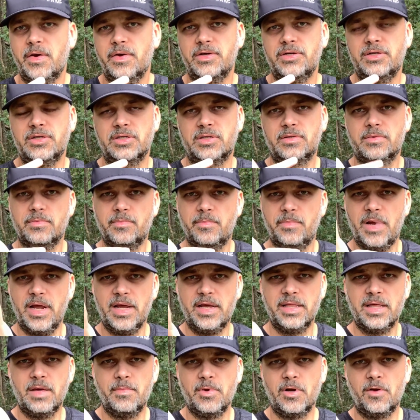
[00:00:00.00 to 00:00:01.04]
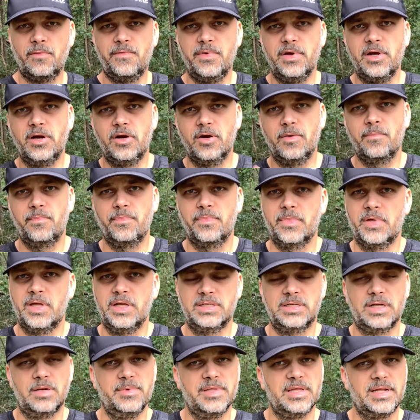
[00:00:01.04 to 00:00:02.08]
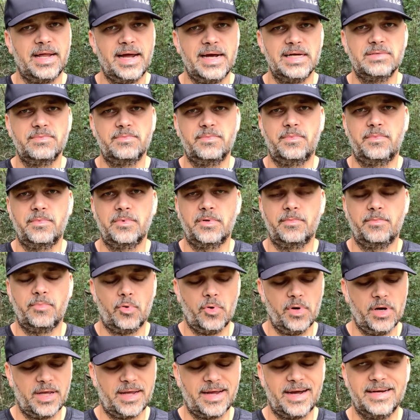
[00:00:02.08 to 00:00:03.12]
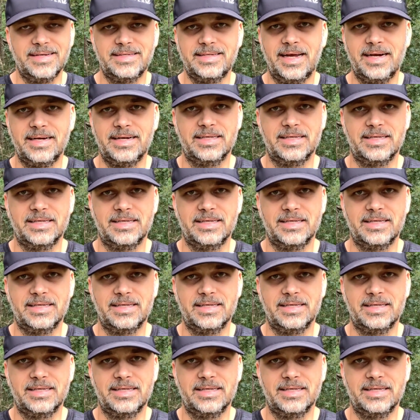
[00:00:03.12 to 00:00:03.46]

Just making that middle finger. It's going to be the last point of contact.